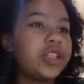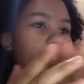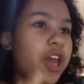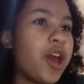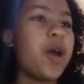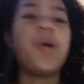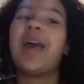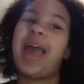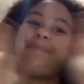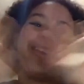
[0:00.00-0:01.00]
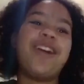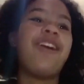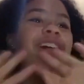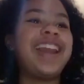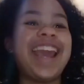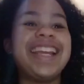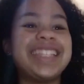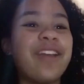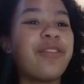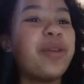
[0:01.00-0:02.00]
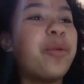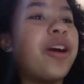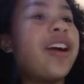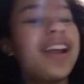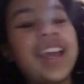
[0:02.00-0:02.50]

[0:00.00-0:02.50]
So, all the things that we need.